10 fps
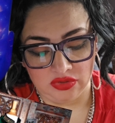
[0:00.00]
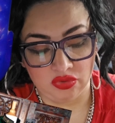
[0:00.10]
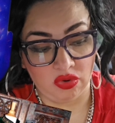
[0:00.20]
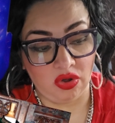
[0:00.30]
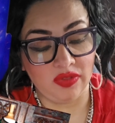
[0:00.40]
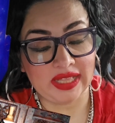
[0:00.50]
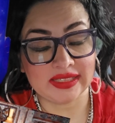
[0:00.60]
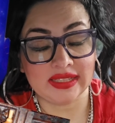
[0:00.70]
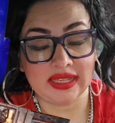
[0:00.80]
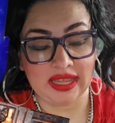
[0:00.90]
So all
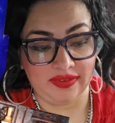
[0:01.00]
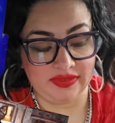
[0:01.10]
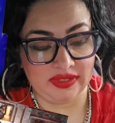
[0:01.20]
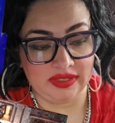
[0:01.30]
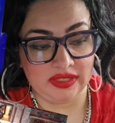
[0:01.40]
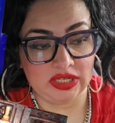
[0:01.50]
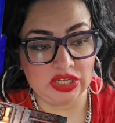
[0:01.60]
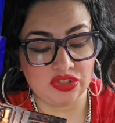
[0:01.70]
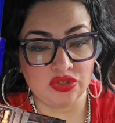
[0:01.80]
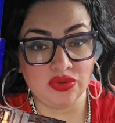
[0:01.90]
that's left
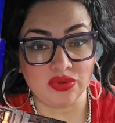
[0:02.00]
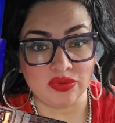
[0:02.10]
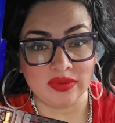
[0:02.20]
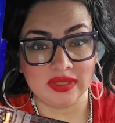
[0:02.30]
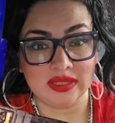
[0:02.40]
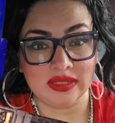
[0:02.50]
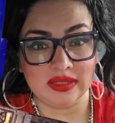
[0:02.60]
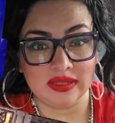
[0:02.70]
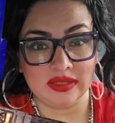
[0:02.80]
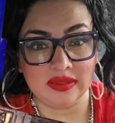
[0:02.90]
is you
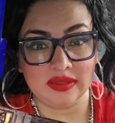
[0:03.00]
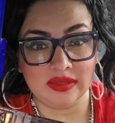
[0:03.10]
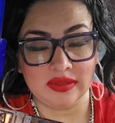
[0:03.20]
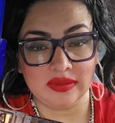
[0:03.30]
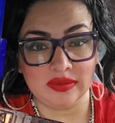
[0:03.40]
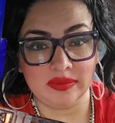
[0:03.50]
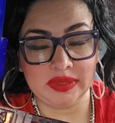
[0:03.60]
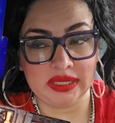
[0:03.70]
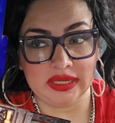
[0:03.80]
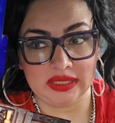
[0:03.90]

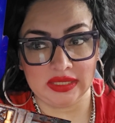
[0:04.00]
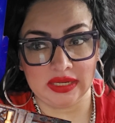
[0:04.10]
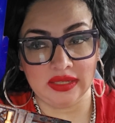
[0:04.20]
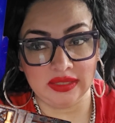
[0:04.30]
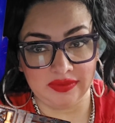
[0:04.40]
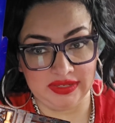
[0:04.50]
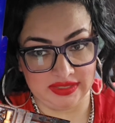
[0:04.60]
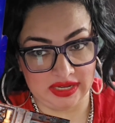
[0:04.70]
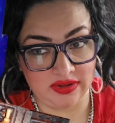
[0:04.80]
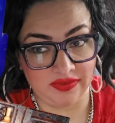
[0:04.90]
being a
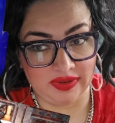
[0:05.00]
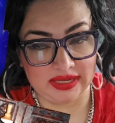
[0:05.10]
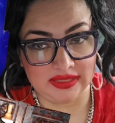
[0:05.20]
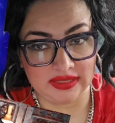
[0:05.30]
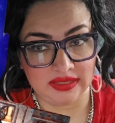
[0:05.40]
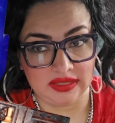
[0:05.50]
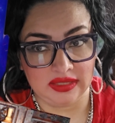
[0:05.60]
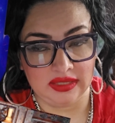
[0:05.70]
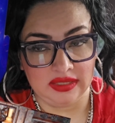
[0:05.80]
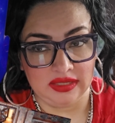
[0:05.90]
living sacrifice
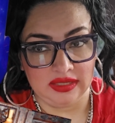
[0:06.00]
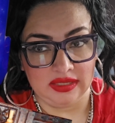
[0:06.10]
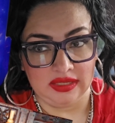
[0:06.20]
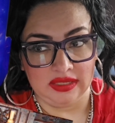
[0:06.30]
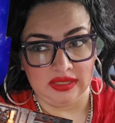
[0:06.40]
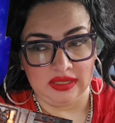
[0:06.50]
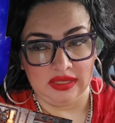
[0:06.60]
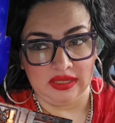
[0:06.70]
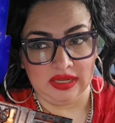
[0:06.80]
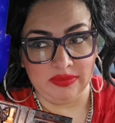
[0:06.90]

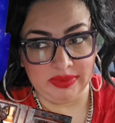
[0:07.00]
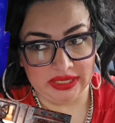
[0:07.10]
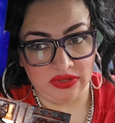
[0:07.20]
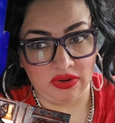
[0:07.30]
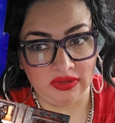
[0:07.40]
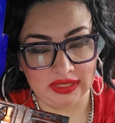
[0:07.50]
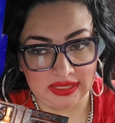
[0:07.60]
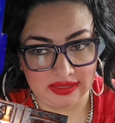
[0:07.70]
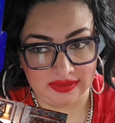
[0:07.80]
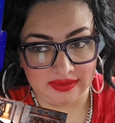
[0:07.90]
and being all
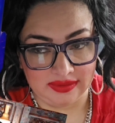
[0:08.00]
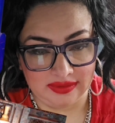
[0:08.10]
in.